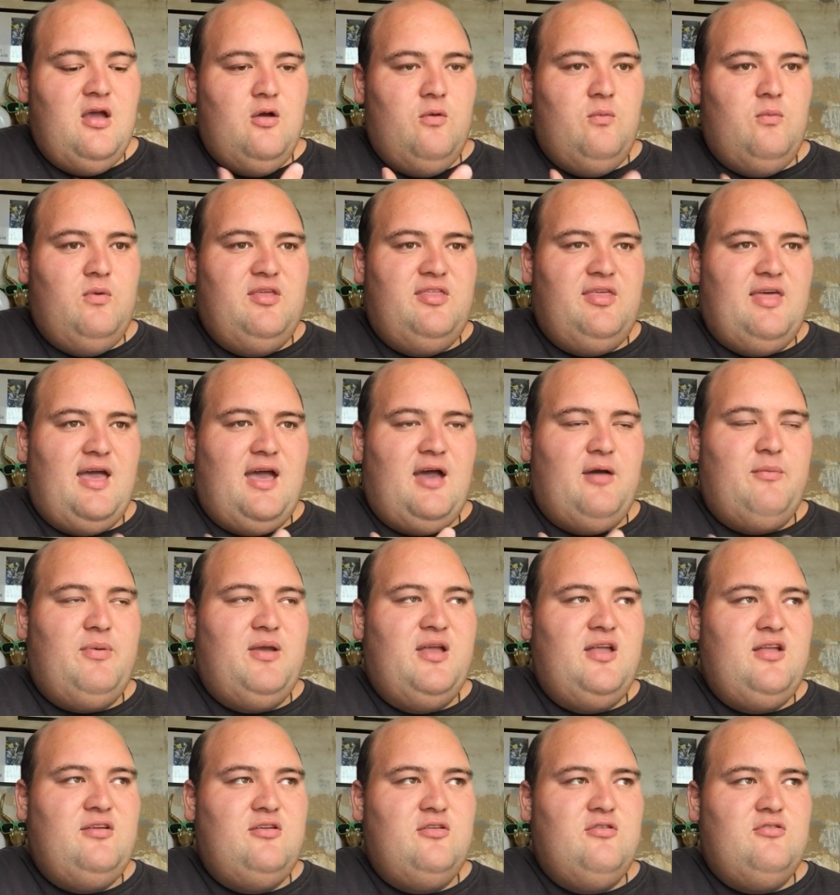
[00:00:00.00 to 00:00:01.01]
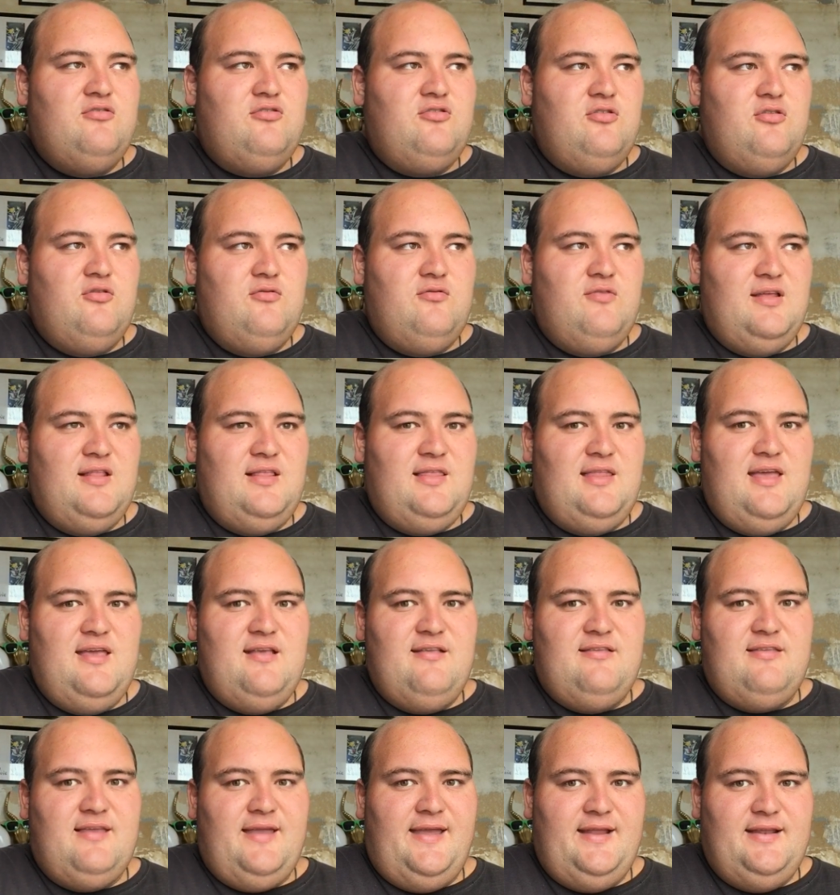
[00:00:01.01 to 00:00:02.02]
with helping you to
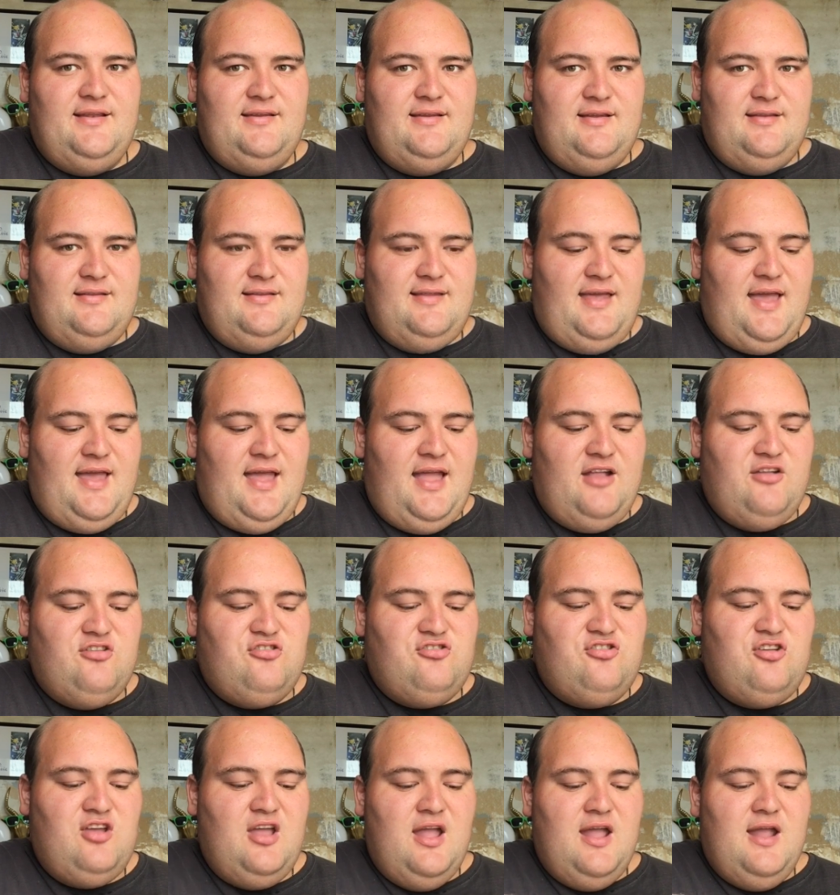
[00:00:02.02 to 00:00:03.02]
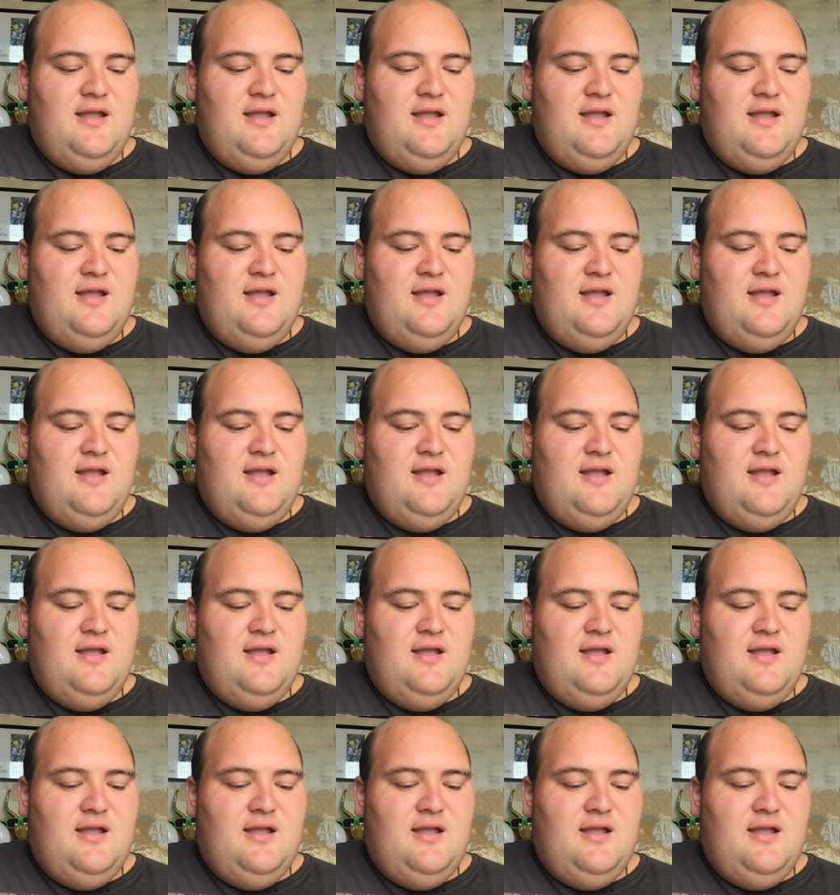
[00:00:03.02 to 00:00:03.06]
release and detach.